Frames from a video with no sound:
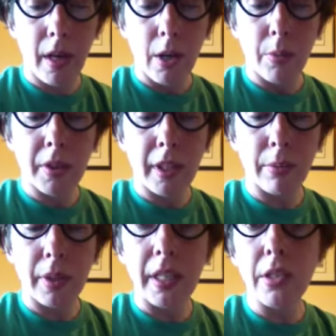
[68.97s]
with a
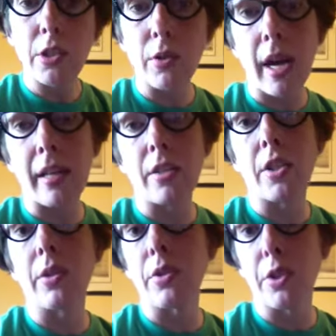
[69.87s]
reading
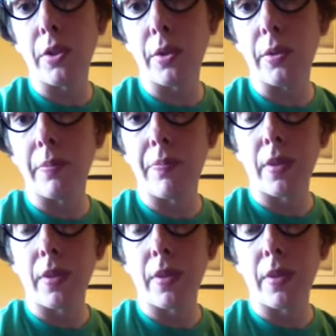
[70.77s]
strategy or two?